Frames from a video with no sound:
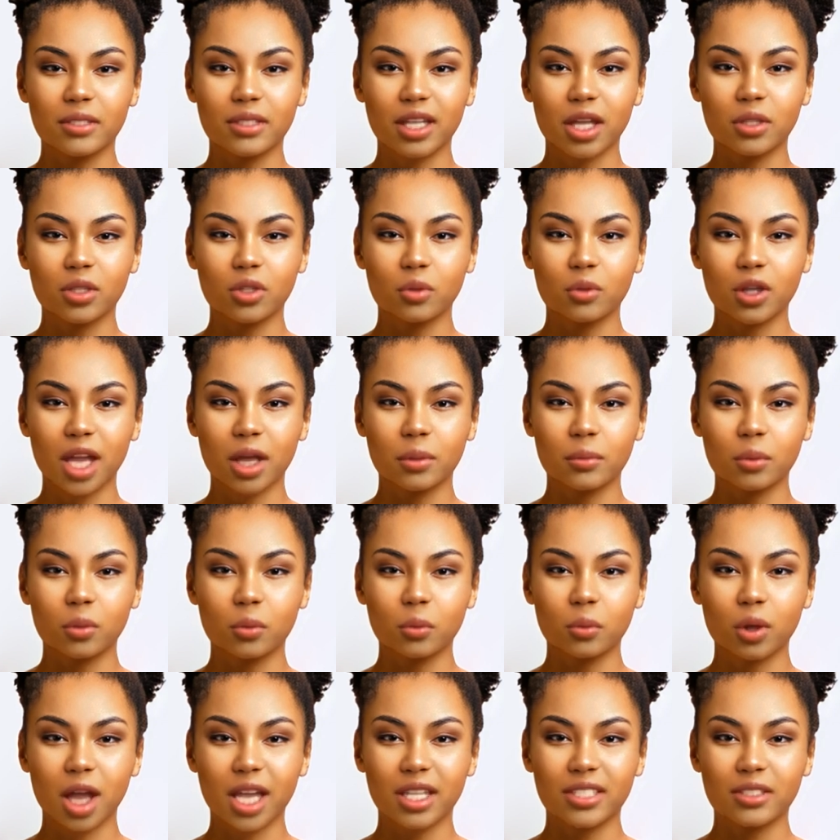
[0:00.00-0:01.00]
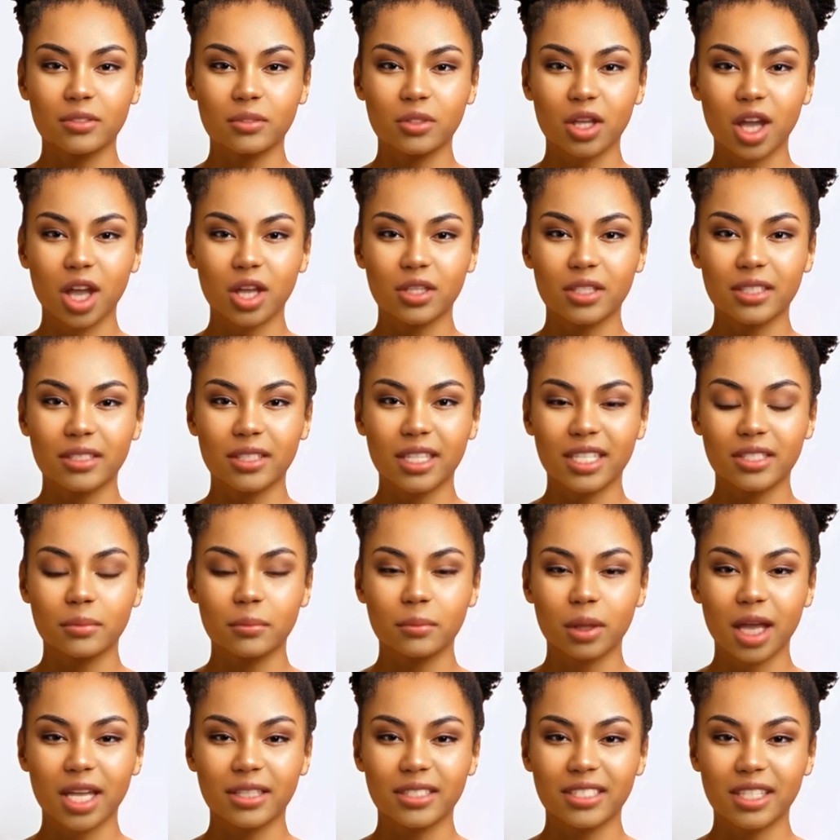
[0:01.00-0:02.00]
the incredible rise of Congolese
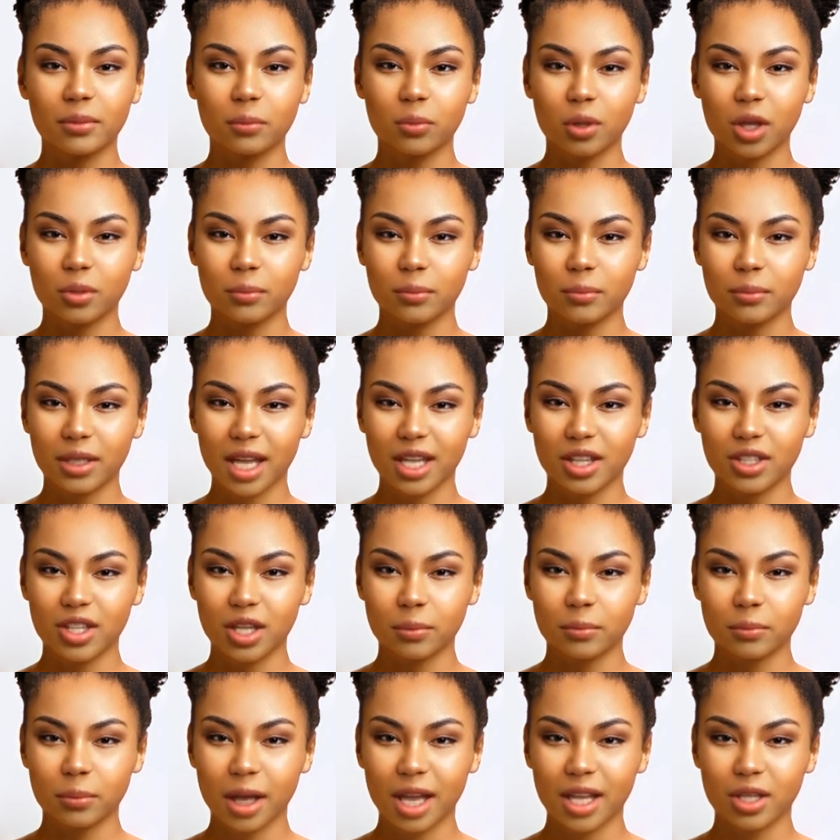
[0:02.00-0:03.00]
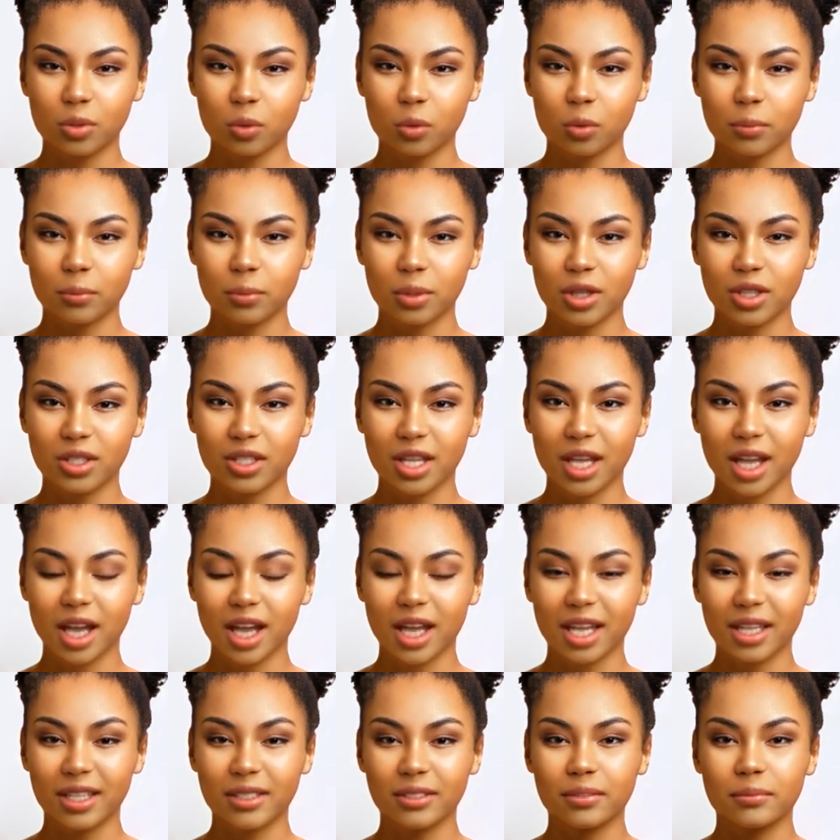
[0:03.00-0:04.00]
basketball player Emmanuel
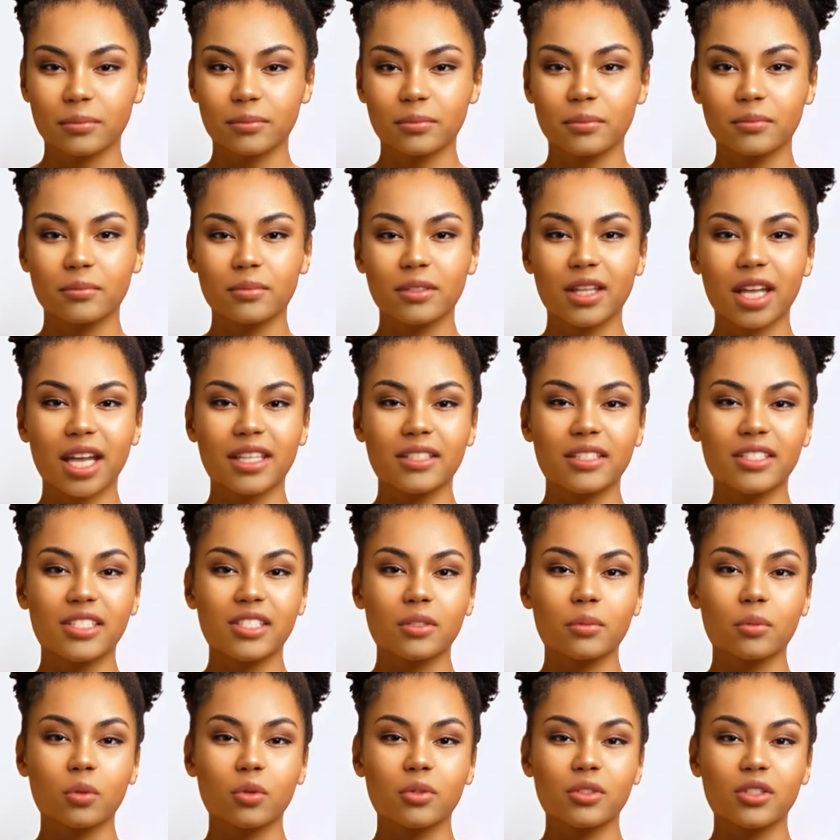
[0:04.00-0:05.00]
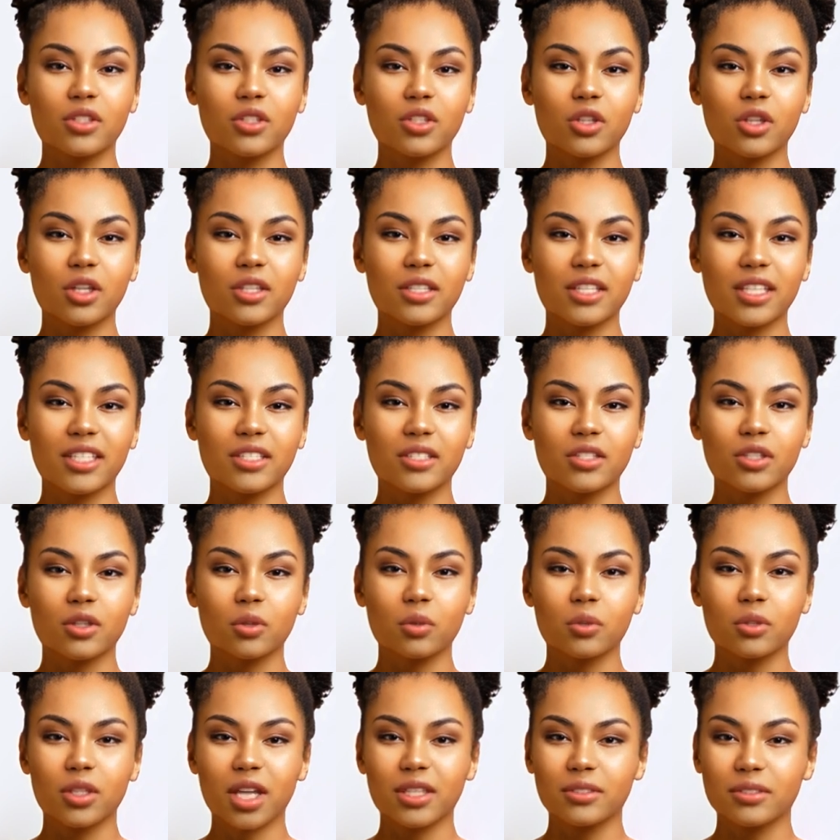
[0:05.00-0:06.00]
Mudiay. As a sports journalist
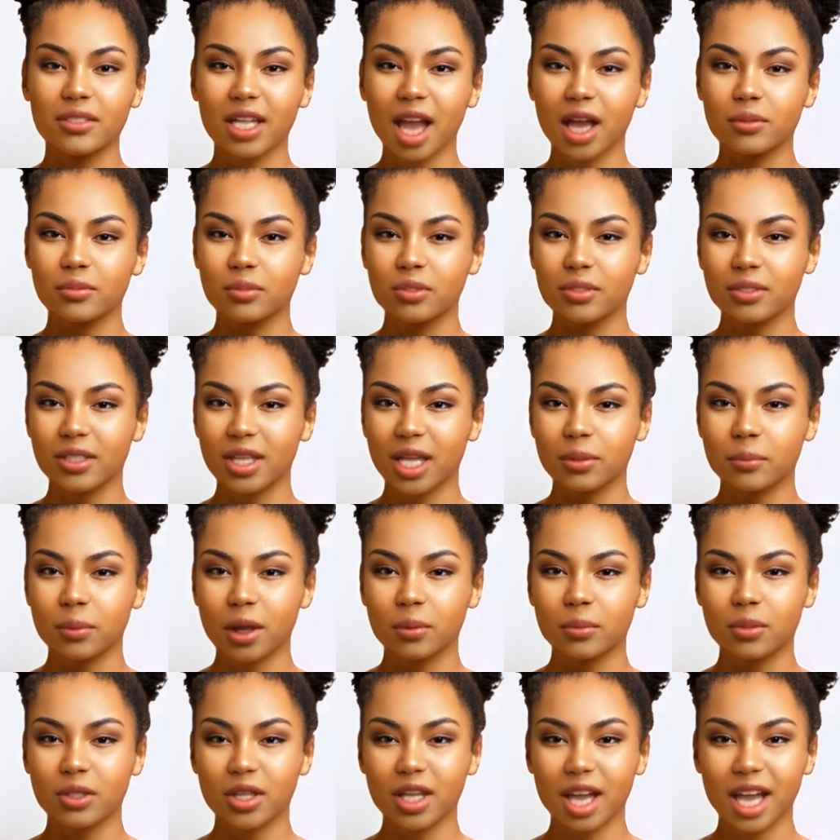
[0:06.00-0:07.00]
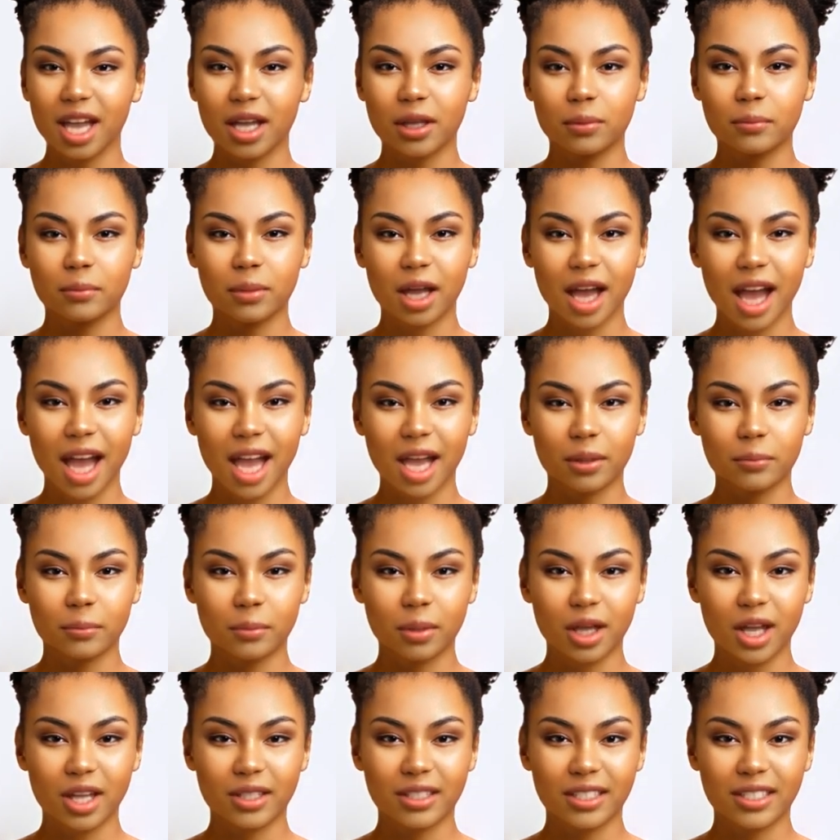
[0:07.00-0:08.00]
who loves everything about the game, I am
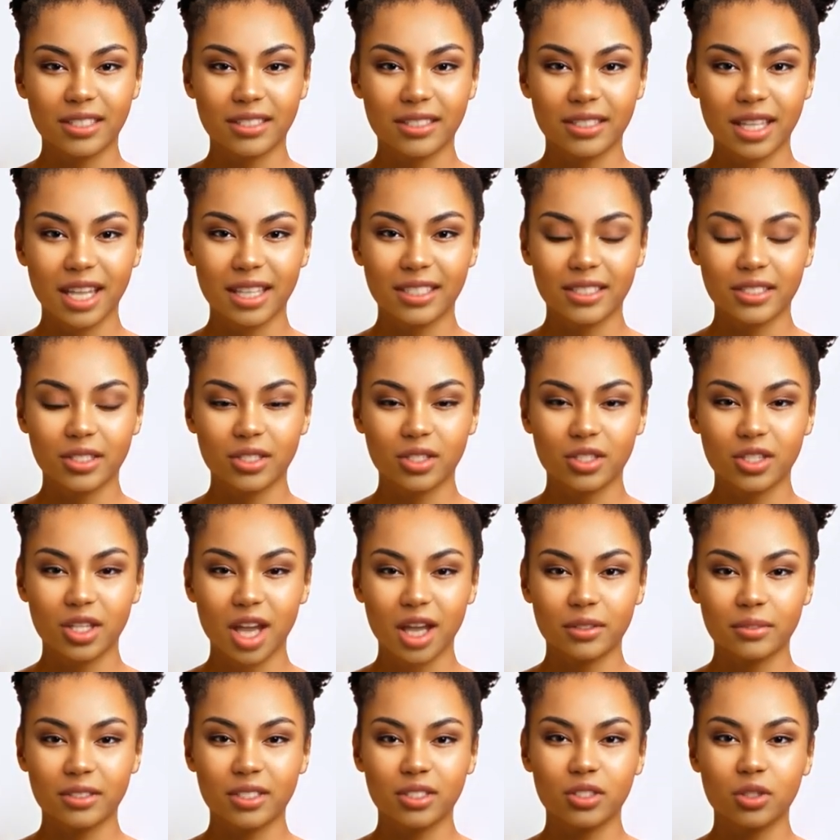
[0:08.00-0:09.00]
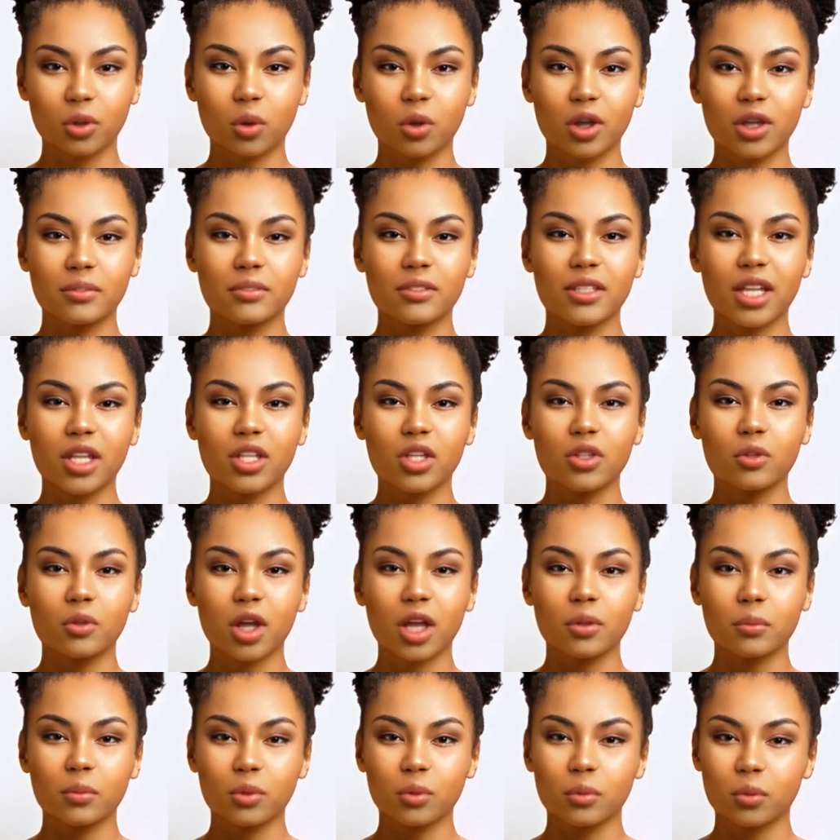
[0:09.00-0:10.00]
beyond excited to share the story of the
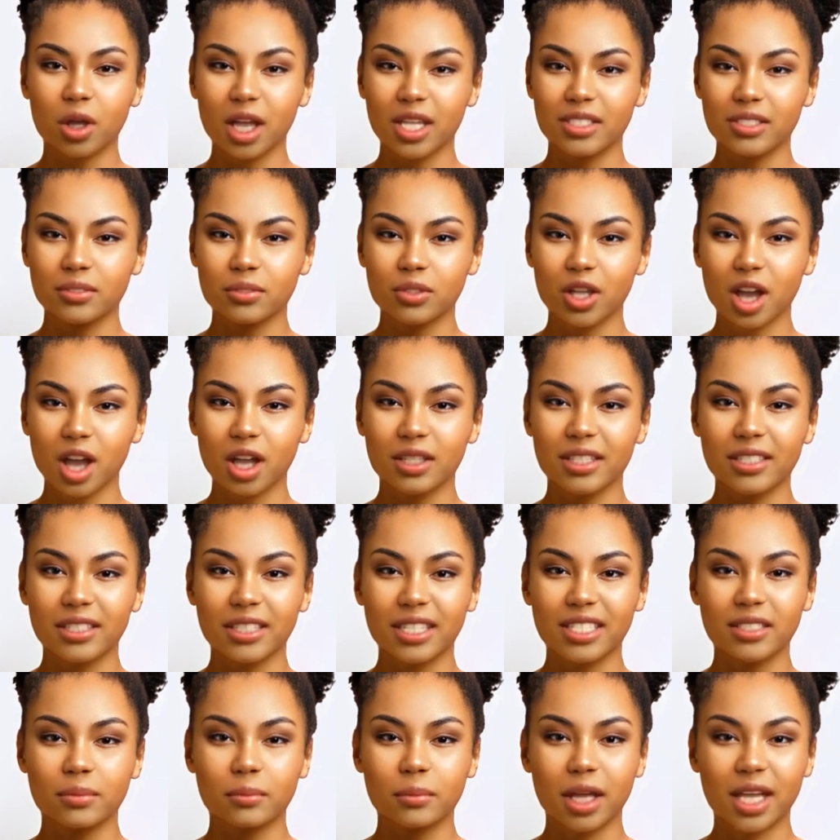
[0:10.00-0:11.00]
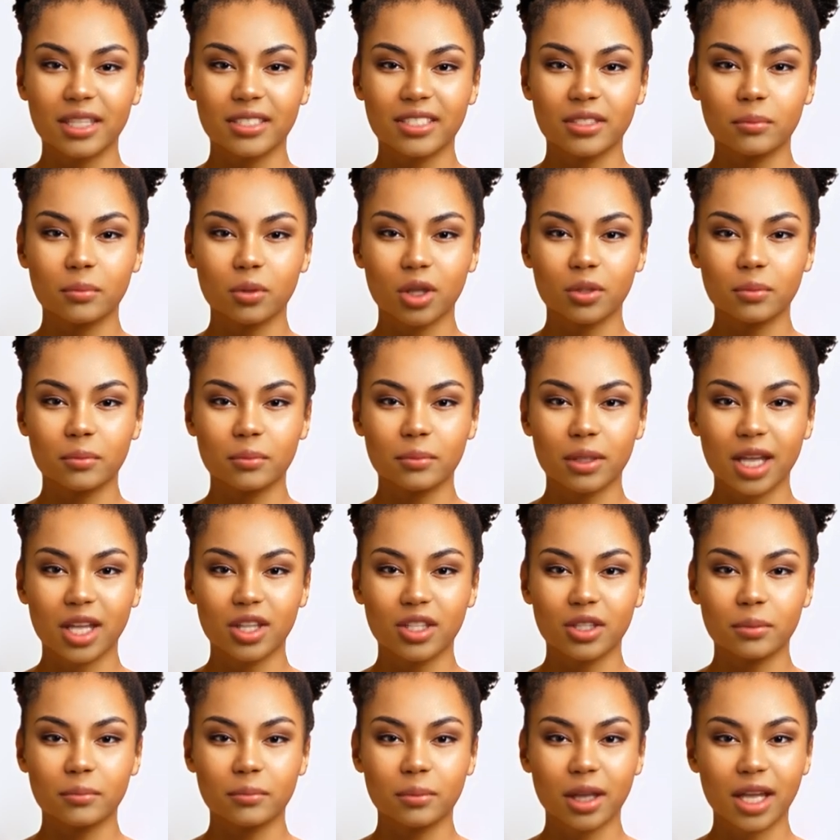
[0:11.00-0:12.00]
incredible rise of Congolese basketball
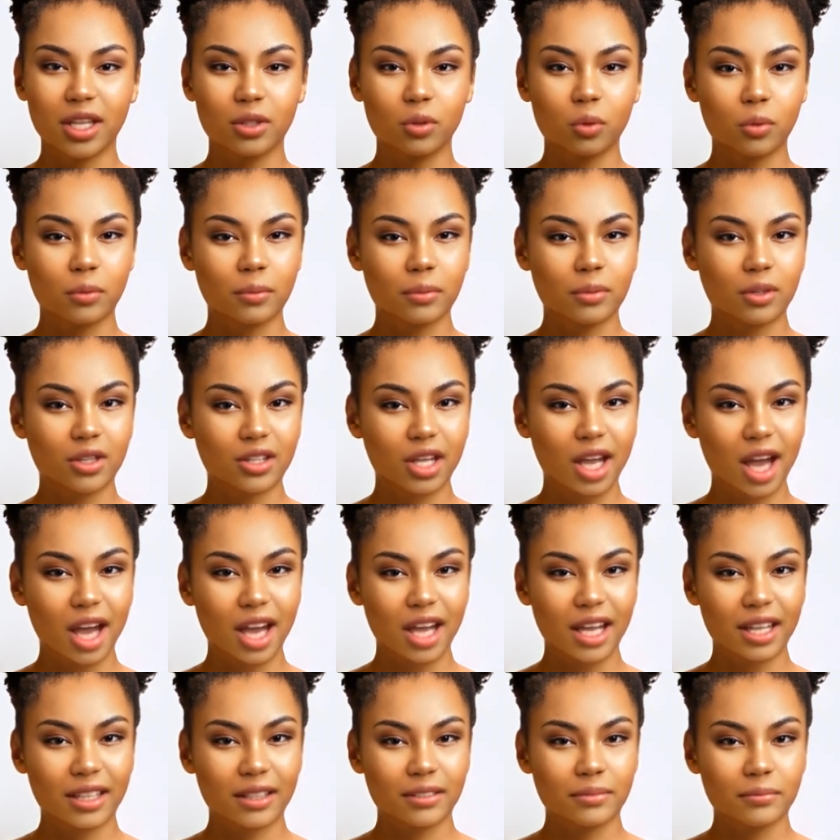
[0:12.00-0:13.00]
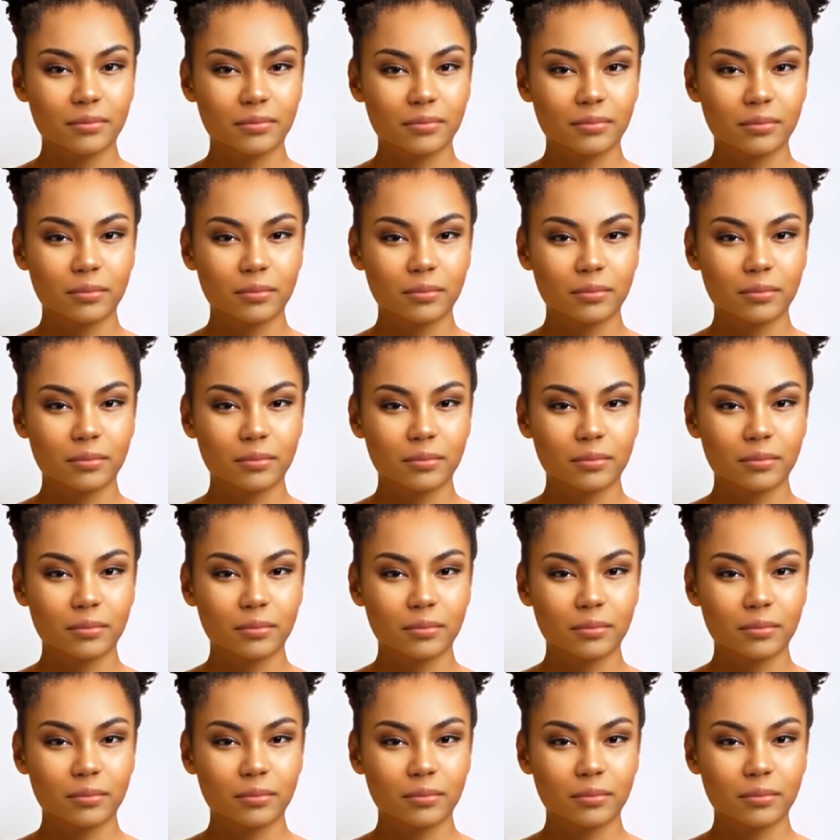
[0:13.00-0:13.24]
player Emmanuel Mudiay.